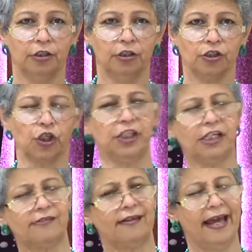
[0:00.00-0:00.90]
So
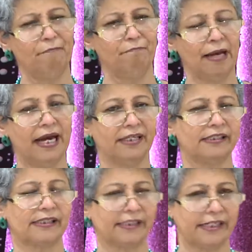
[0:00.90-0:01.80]
this lame man
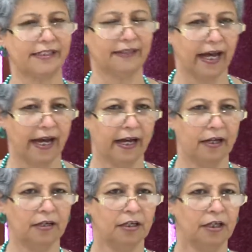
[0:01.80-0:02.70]
is sitting
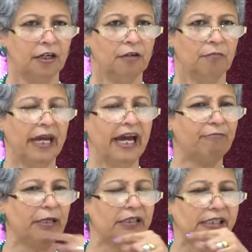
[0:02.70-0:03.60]
there, may have
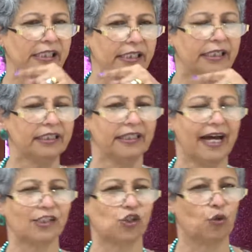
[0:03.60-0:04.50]
been sitting in
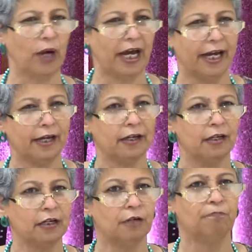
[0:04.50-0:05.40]
that square,
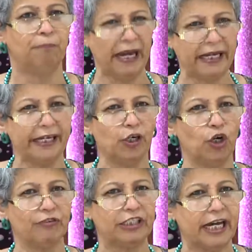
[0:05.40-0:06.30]
begging
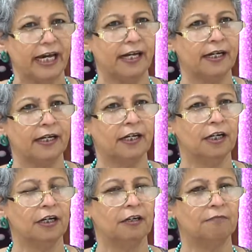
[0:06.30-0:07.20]
over there.
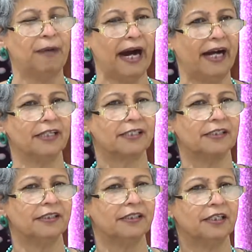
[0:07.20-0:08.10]

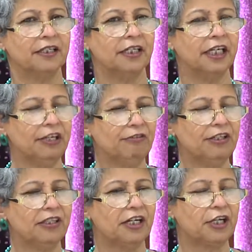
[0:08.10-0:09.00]
But
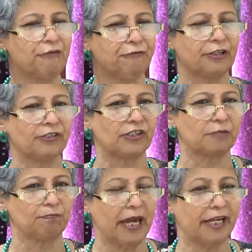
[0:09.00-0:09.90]
even the difference
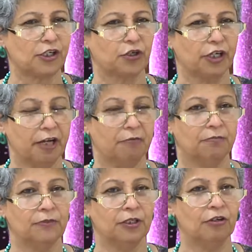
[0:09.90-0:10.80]
it made to him
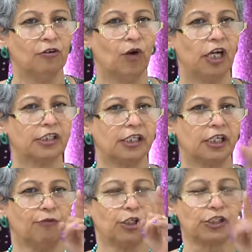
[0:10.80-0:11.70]
was he
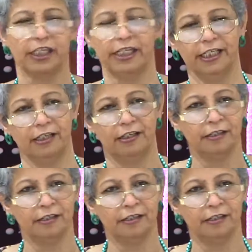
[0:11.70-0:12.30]
was healed.